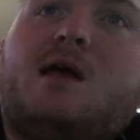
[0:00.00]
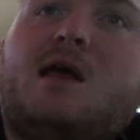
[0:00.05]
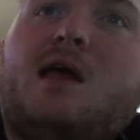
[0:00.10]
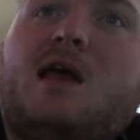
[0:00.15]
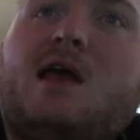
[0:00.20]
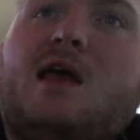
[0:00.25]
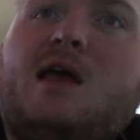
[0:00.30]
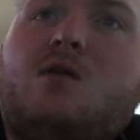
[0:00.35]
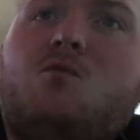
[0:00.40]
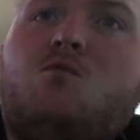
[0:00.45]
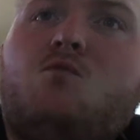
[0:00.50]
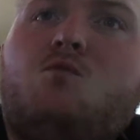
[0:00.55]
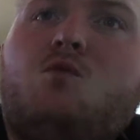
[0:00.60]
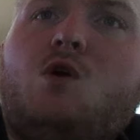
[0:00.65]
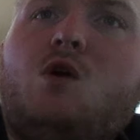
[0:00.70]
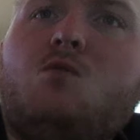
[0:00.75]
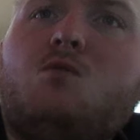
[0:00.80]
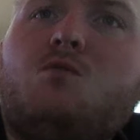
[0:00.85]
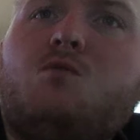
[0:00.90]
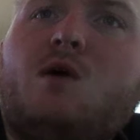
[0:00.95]
And
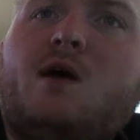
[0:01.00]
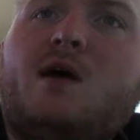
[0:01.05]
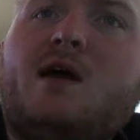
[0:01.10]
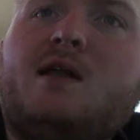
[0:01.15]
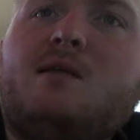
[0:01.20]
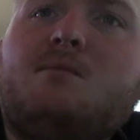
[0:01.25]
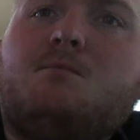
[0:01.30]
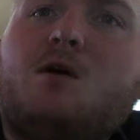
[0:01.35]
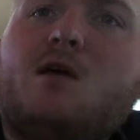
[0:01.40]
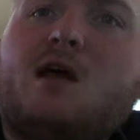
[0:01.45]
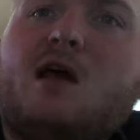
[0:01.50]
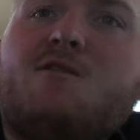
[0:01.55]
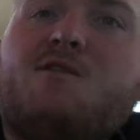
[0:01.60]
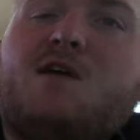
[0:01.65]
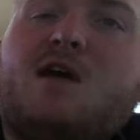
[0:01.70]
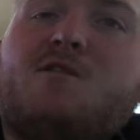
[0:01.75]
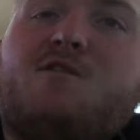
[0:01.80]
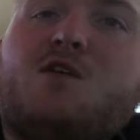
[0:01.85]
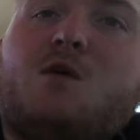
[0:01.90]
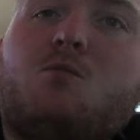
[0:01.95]
Route 1,
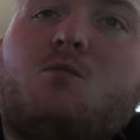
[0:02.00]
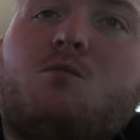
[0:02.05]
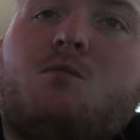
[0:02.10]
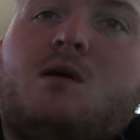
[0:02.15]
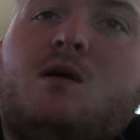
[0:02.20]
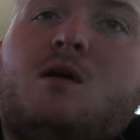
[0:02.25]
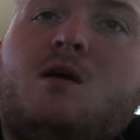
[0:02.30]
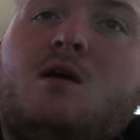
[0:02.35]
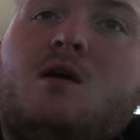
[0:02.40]
modified from